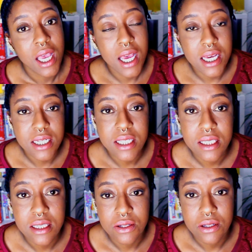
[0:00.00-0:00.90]
and a
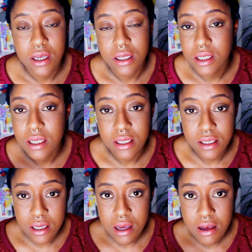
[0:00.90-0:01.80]
silk and a
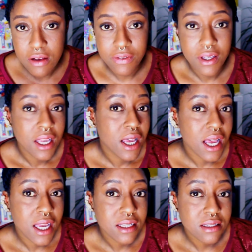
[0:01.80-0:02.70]
scarf
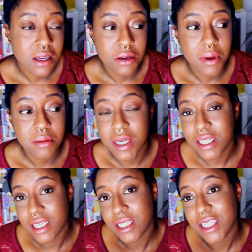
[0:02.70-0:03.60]
and go about my
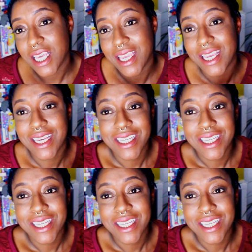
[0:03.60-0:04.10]
day to day.